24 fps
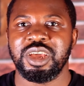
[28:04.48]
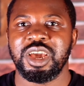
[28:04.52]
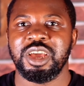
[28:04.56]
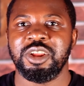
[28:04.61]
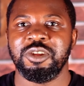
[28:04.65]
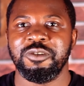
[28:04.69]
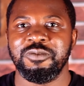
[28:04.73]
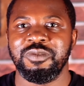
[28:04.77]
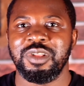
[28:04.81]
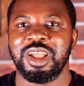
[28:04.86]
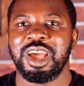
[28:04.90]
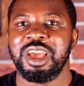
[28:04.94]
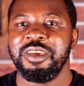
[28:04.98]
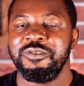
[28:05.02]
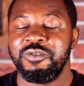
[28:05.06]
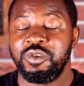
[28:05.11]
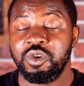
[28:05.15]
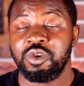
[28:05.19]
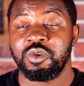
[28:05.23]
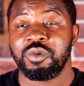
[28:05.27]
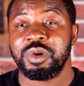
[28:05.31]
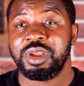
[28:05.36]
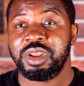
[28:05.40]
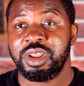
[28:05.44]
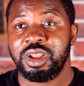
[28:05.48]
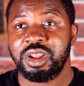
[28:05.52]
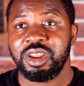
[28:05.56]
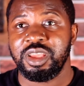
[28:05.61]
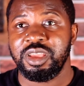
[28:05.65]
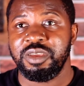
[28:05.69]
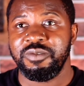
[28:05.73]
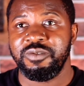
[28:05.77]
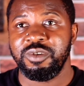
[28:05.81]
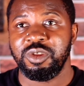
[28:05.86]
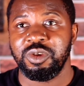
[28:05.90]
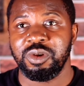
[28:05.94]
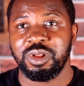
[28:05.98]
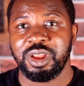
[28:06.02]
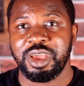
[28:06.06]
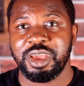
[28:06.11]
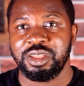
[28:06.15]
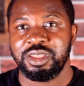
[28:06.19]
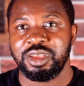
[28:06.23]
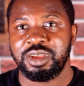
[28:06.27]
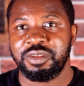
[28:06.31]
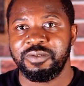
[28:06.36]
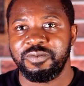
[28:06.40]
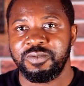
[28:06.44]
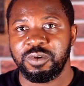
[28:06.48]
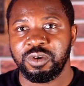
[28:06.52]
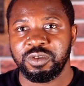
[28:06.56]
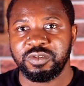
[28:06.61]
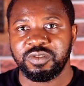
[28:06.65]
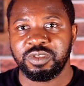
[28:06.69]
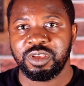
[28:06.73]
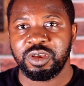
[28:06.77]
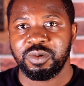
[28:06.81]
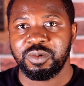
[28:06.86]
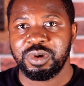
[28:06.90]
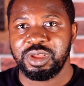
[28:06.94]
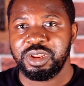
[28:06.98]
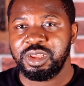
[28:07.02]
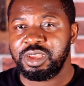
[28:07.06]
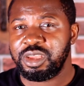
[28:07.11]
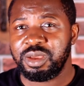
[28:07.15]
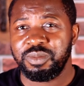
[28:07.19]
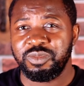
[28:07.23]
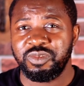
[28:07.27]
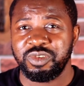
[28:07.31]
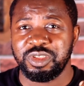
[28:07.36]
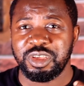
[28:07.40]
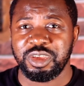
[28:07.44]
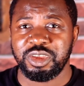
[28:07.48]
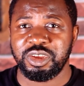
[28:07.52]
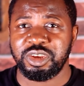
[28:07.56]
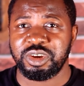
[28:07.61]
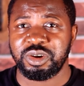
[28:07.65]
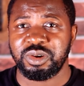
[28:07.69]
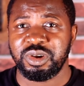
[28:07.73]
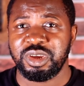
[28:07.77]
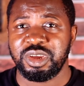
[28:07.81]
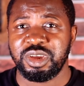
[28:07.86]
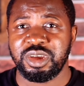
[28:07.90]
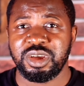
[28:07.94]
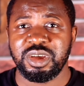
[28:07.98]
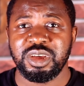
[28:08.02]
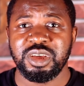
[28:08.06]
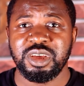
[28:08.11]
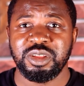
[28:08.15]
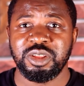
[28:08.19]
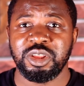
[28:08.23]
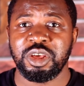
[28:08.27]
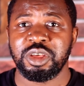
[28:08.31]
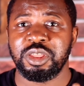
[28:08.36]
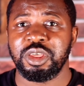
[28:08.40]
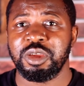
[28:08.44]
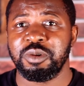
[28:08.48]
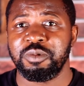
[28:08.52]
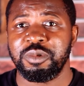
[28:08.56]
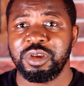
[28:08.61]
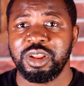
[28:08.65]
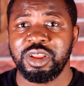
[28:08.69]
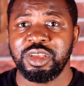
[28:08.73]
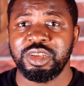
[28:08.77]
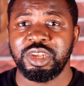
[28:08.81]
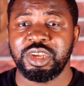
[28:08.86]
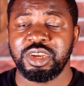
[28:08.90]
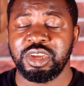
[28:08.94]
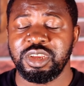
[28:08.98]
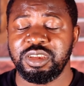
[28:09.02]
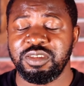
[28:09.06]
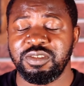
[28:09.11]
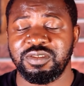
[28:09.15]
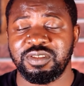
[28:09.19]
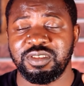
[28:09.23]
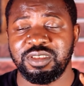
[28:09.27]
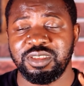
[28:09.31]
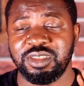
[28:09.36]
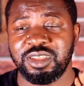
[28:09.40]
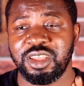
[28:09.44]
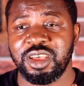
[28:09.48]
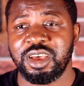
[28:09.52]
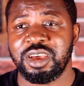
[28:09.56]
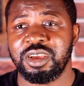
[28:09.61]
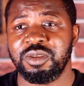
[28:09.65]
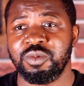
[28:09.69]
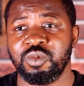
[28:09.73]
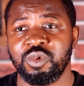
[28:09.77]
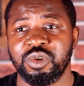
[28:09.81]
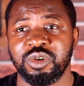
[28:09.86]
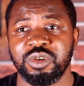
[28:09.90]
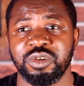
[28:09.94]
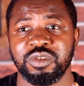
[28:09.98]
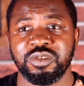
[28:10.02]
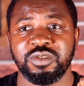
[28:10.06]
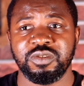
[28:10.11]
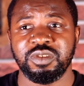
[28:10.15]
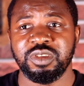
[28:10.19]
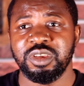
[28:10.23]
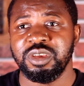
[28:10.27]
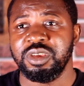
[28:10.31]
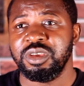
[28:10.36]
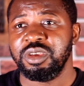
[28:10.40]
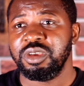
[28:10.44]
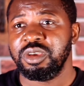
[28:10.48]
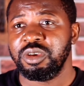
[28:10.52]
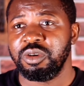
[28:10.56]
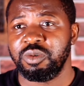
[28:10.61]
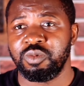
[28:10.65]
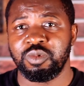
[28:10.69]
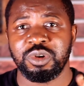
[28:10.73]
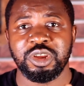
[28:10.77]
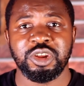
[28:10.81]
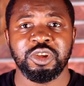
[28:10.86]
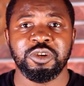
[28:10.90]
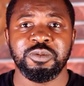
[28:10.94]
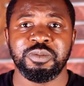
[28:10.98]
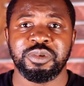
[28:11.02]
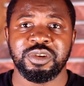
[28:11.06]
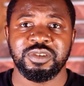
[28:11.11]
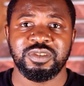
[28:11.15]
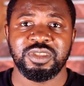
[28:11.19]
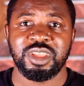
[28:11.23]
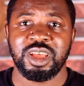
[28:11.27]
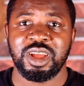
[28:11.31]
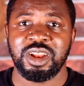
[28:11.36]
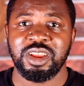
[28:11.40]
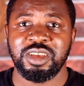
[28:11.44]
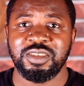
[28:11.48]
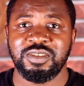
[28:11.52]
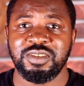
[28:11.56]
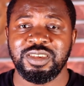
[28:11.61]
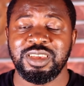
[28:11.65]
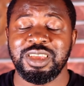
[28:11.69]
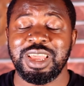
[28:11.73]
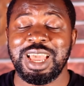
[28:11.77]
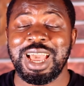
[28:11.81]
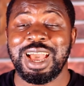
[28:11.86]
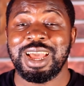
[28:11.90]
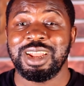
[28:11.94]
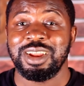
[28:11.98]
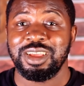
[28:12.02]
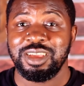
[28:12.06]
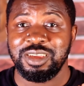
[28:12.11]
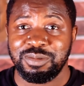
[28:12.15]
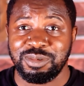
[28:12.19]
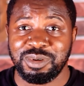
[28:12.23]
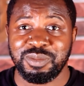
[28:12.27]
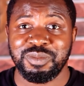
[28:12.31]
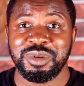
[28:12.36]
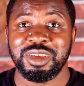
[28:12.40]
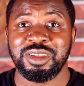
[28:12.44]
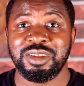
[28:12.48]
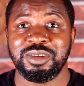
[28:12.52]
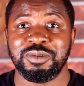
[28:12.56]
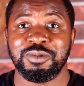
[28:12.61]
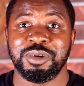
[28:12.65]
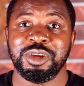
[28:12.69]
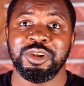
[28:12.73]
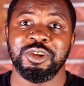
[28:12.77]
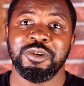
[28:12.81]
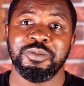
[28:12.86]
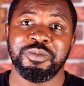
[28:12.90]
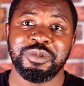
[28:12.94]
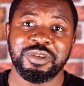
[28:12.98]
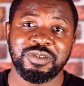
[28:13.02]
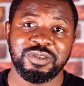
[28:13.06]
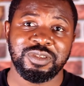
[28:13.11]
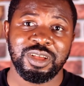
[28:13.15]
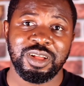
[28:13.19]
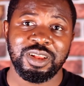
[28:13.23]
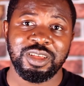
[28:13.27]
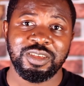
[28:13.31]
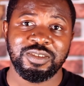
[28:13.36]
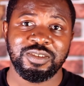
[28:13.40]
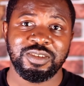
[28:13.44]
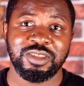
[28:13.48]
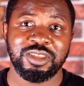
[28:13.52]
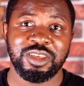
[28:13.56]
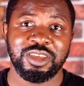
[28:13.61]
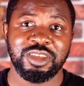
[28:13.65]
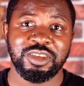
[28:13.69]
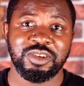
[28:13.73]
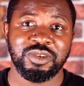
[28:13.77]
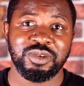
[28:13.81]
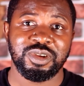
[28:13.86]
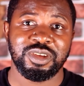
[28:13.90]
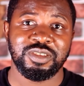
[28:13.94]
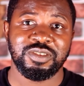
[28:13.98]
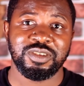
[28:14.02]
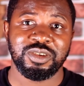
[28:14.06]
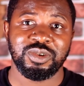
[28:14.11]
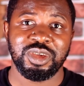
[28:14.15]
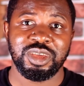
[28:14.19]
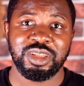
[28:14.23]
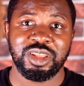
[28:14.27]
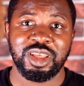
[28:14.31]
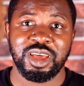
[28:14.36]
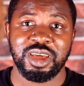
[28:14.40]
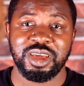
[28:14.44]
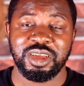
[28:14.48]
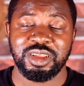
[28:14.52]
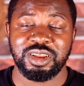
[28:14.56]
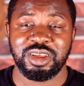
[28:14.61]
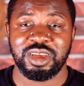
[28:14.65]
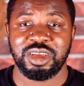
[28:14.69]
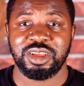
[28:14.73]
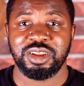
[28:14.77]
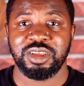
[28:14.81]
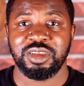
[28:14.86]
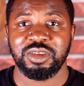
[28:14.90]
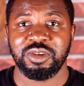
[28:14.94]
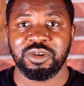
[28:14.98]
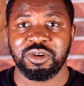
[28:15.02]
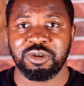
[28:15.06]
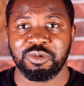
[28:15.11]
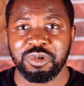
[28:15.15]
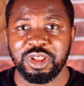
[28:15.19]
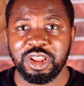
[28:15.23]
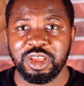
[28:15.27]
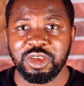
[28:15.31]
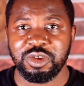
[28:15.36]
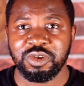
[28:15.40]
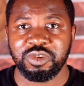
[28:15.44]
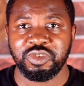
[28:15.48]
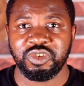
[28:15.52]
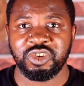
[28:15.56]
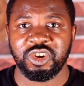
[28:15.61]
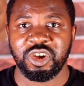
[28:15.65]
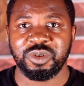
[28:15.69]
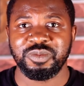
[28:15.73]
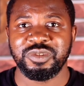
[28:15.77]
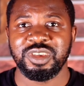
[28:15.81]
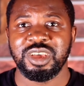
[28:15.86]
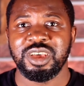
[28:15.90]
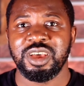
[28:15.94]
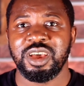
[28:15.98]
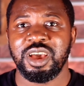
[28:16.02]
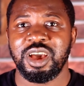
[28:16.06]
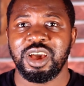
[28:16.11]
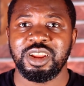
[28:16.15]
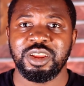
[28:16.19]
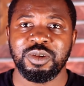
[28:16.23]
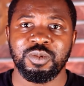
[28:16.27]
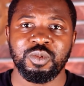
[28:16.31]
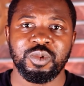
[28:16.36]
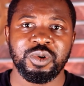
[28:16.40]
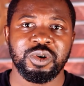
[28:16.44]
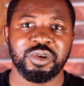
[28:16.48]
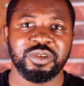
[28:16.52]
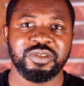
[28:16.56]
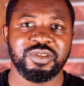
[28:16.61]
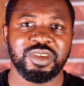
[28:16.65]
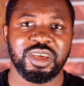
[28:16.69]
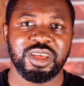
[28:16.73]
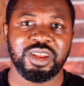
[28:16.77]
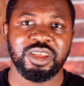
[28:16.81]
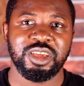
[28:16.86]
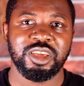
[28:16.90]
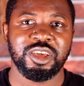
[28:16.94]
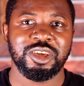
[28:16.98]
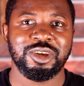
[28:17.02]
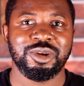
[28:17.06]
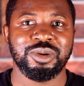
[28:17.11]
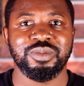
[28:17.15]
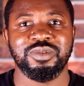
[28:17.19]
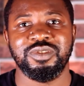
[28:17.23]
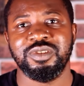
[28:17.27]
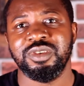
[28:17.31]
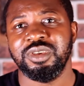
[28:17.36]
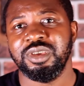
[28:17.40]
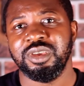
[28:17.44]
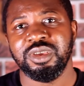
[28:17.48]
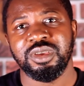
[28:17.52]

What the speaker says: kind of life you already live? Like Dan Foster, when he came to Nigeria, nothing really changed. Dan was a radio personality, and he remained a radio personality in Nigeria till he died, and he got really good jobs, and he worked and he helped,